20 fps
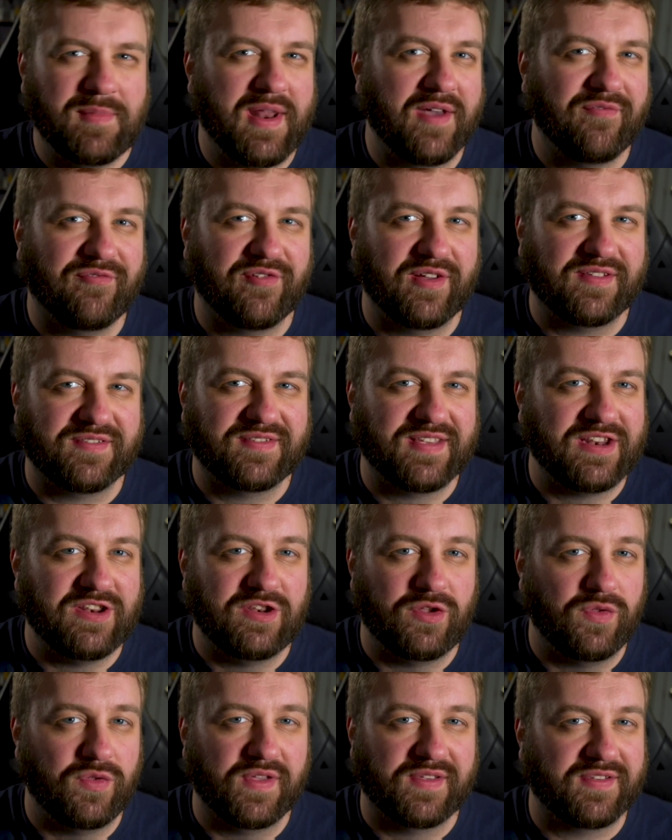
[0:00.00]
Netflix didn't
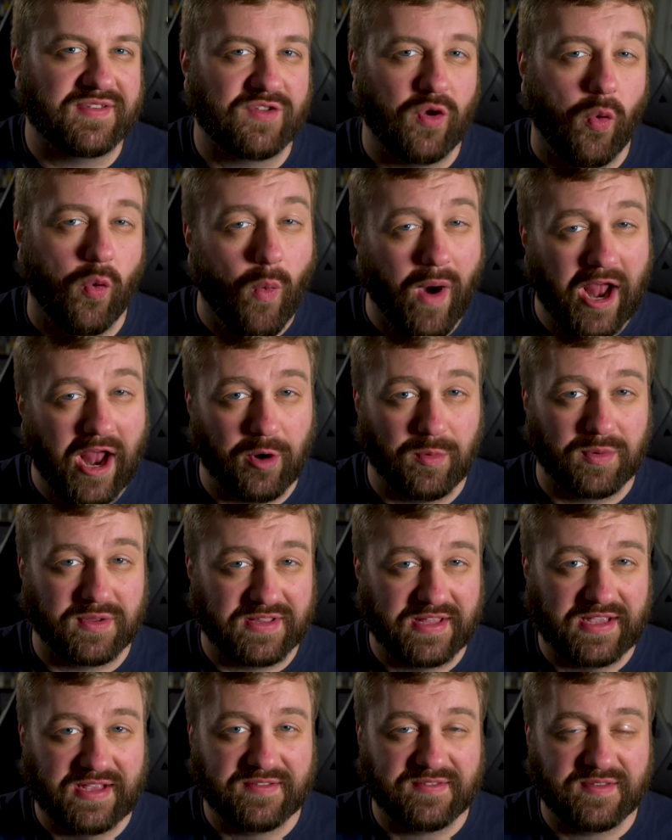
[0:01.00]
do this as a wider
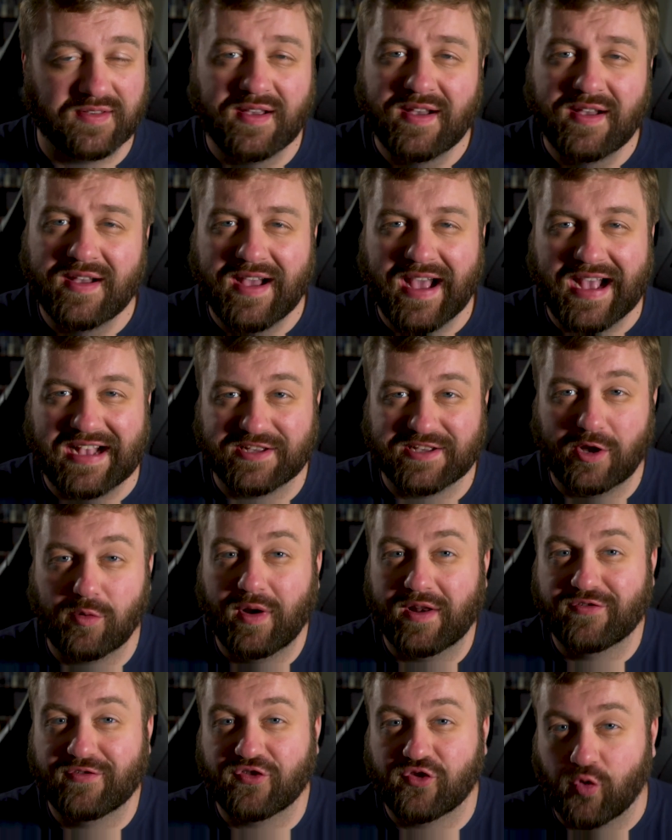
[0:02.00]
release, as I
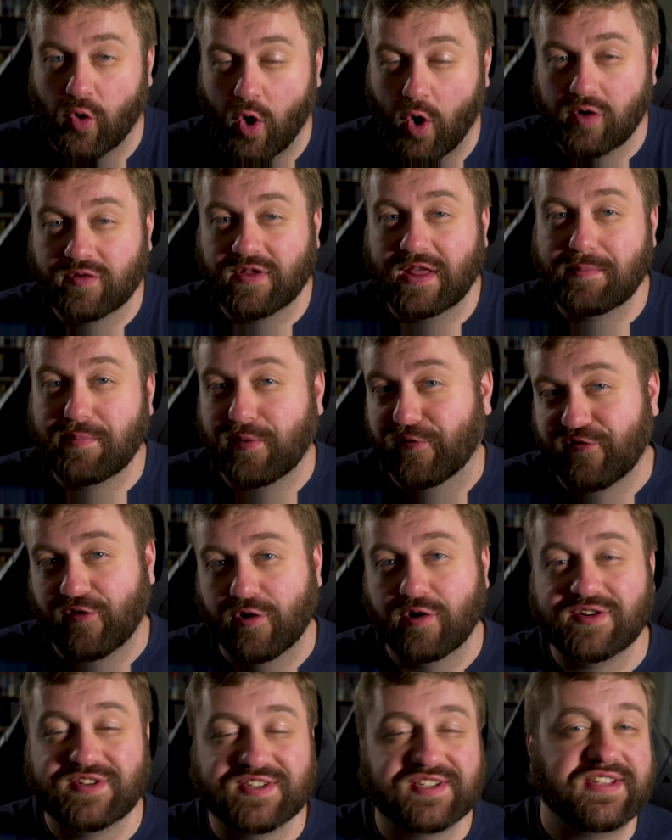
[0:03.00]
would have strongly
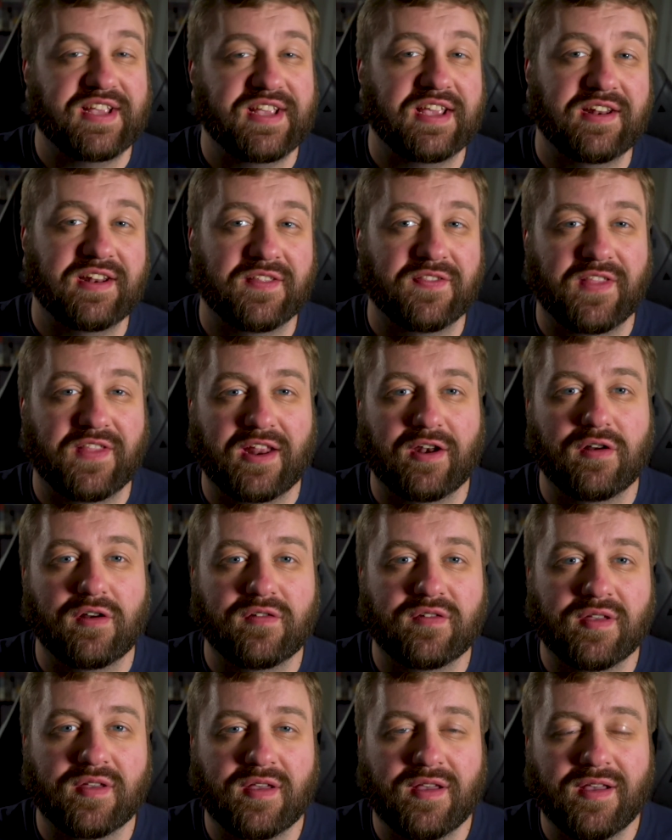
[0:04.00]
preferred to see it in
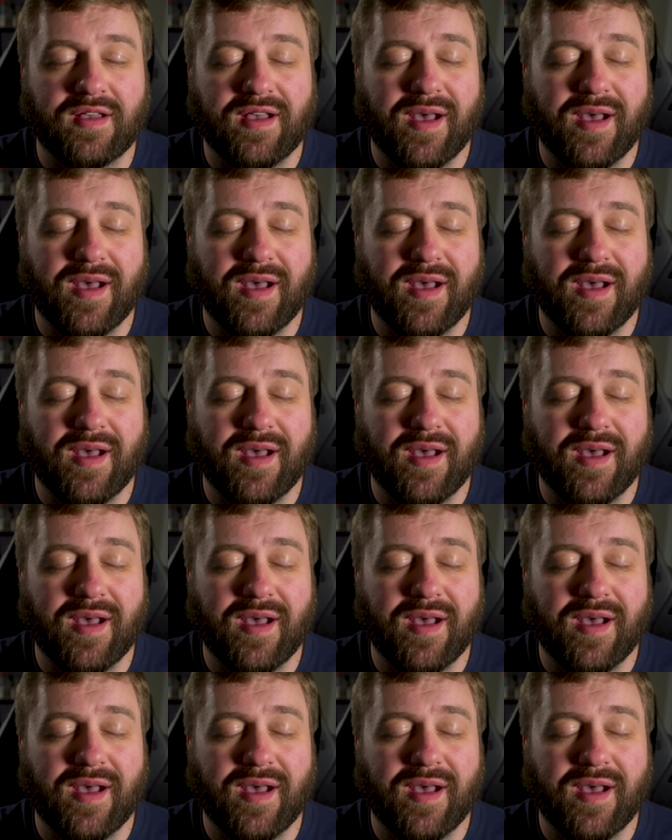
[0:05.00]
theaters,